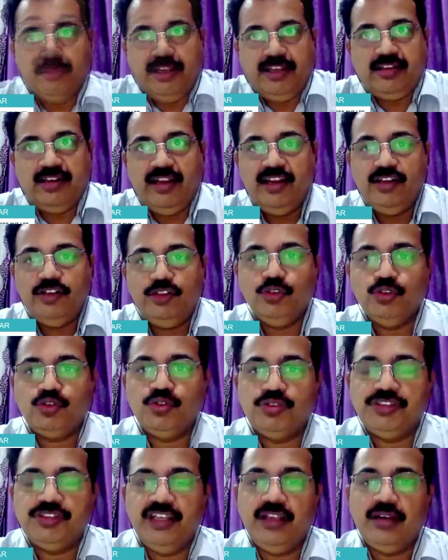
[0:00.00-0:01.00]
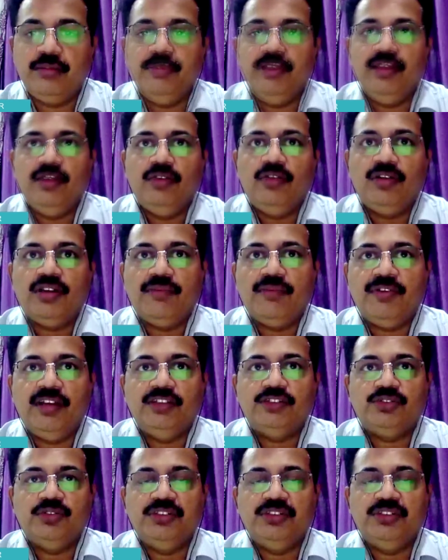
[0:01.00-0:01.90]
My clients used to share me, okay, fine.